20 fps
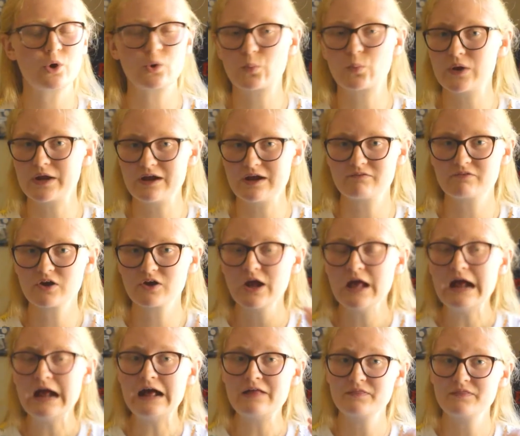or whatever,
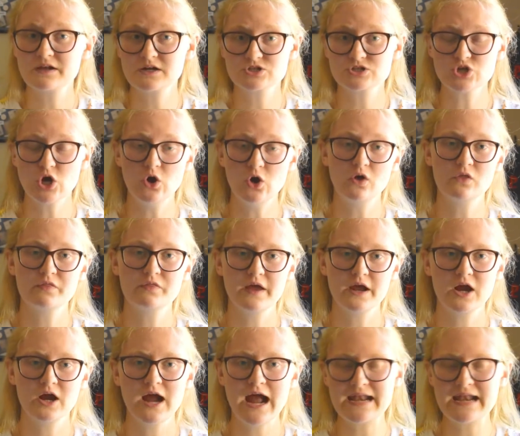that it's all
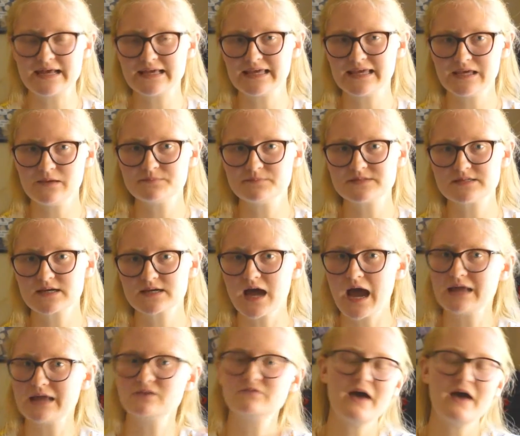there, and it keeps it
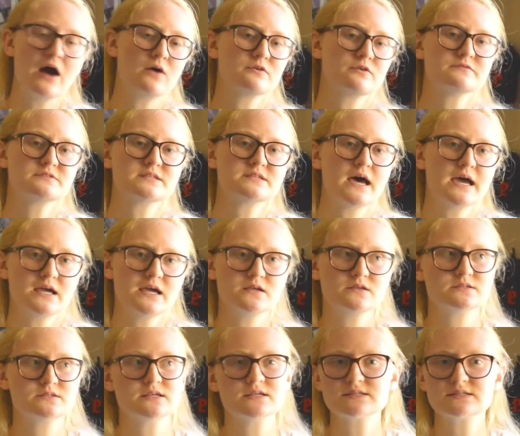kind of out of sight
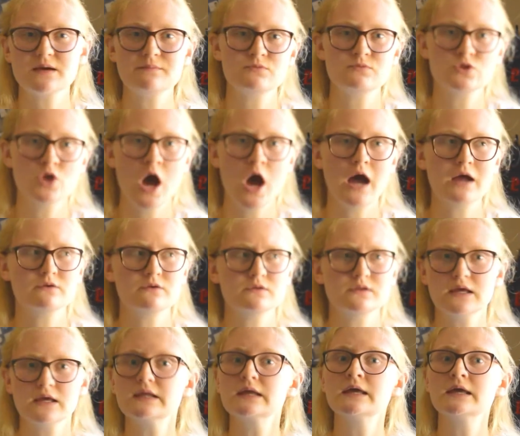since I'm not
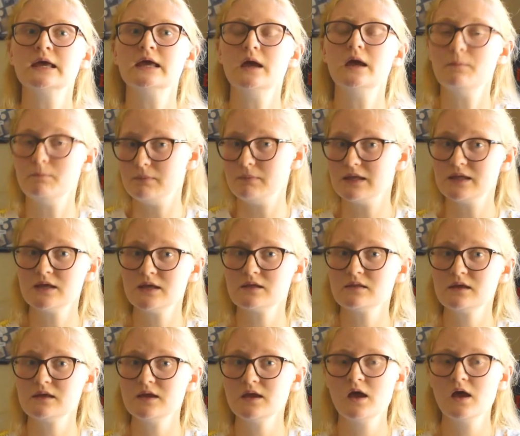needing it
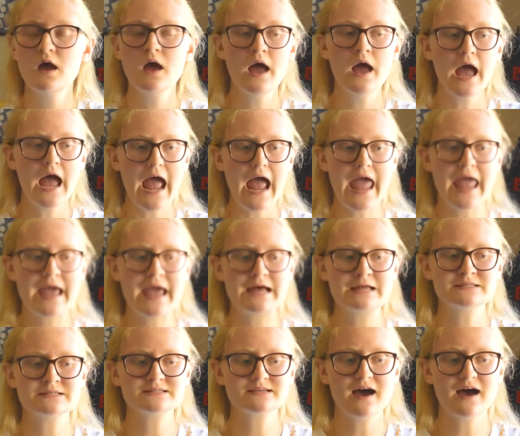immediately.
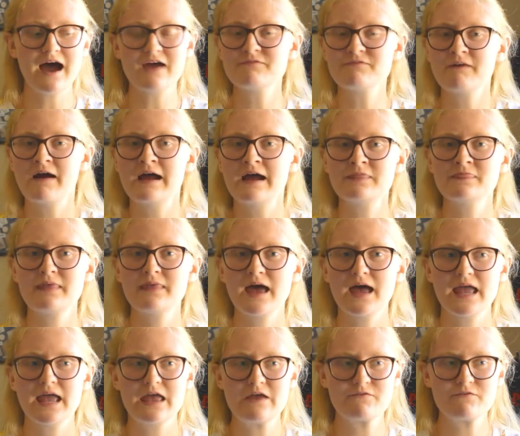And I find
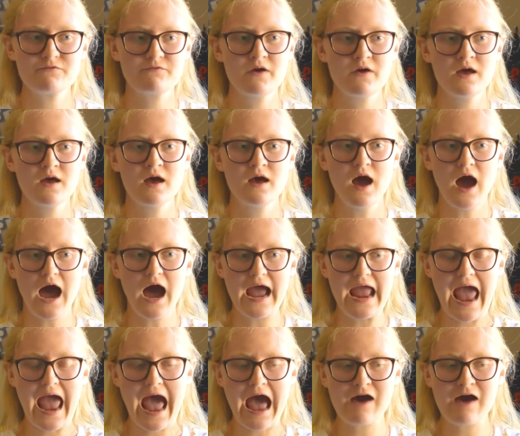that if I
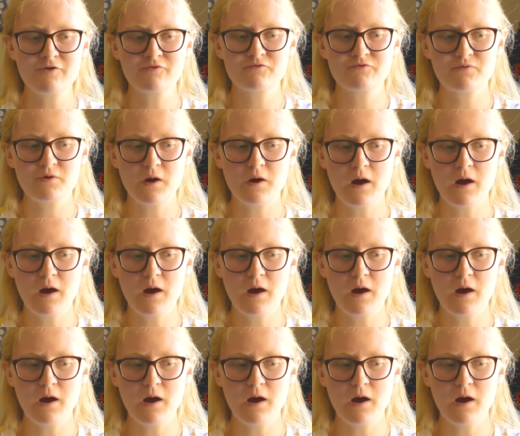have